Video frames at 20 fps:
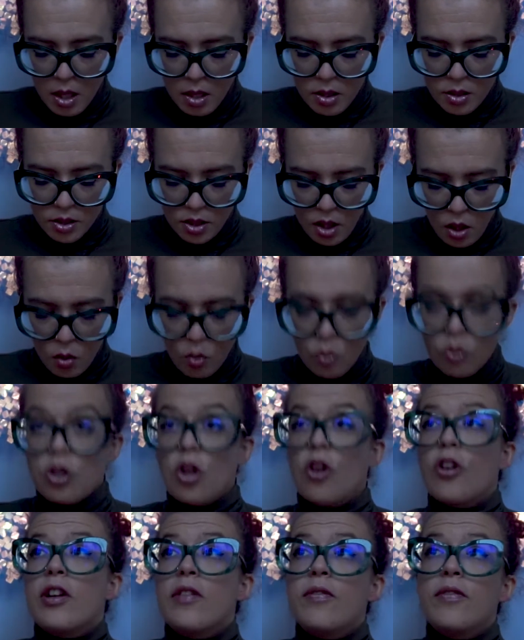So
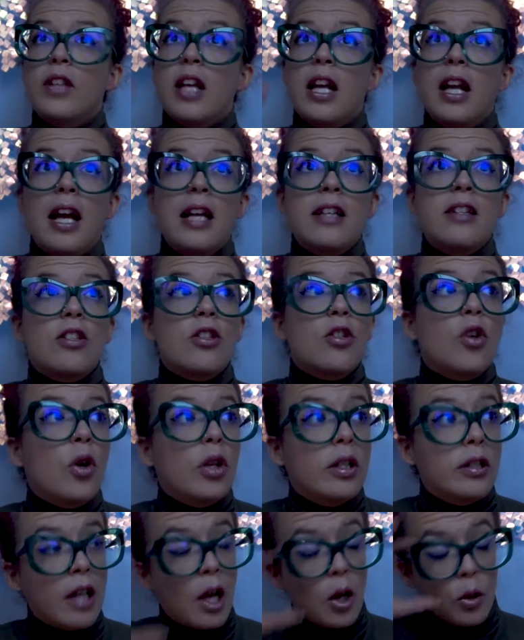sorry if the lights are
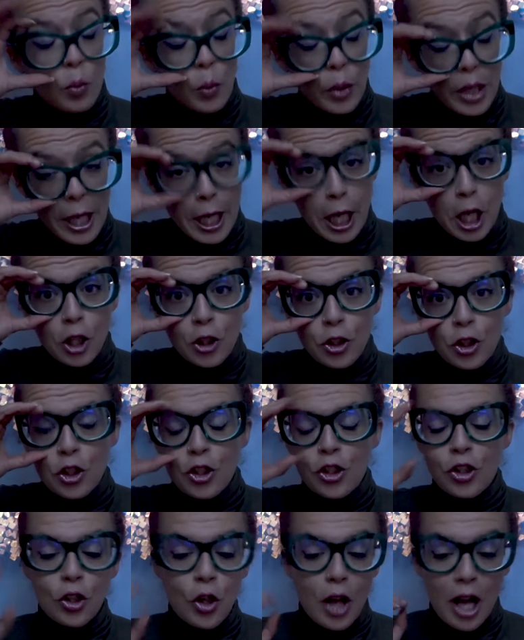going down. We are in London,
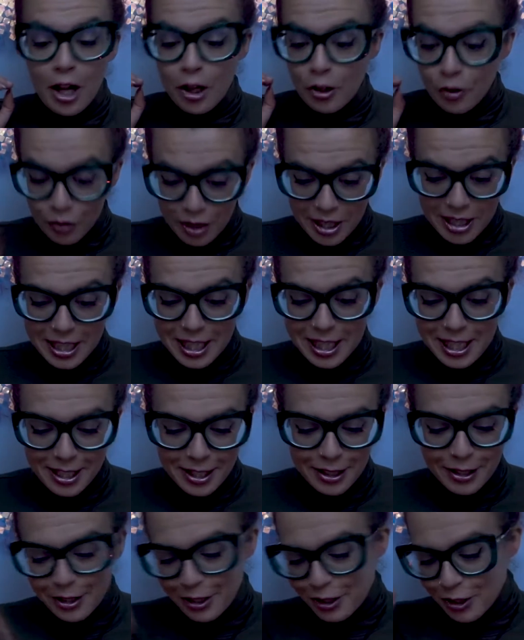so
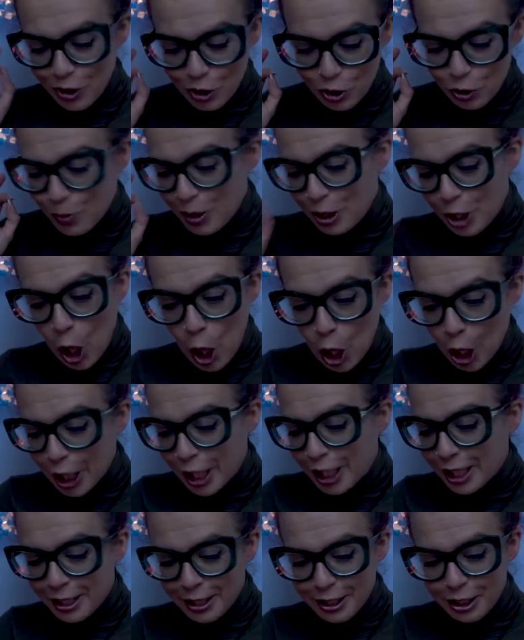already it's going to be
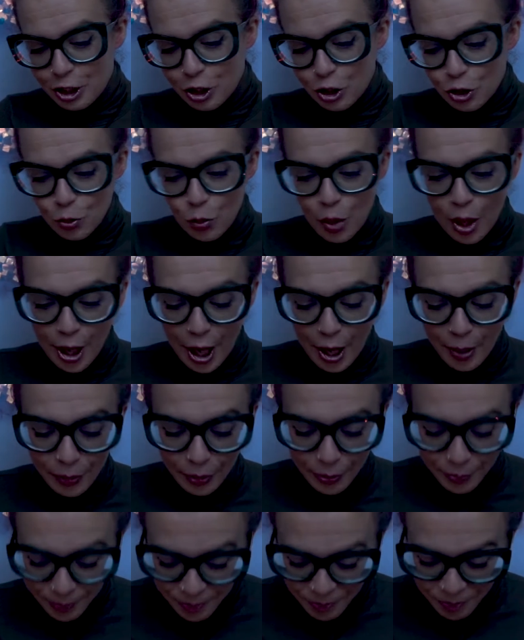dark in just 1 hour.